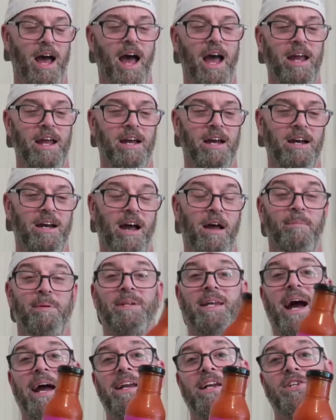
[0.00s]
I've been
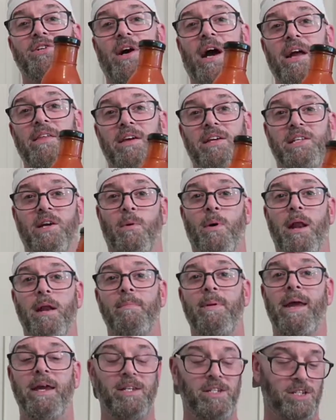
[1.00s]
dying to try this. I want to
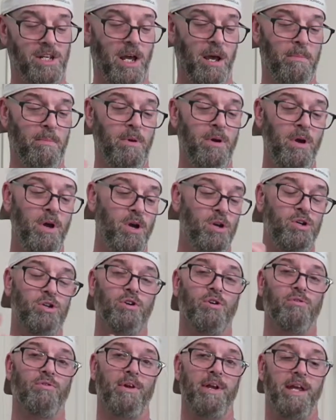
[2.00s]
make some
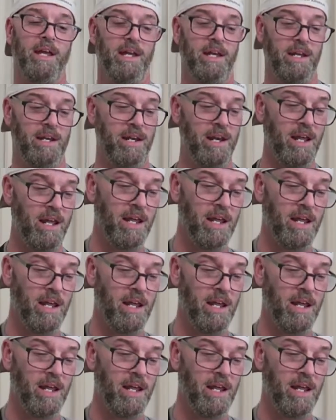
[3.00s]
Korean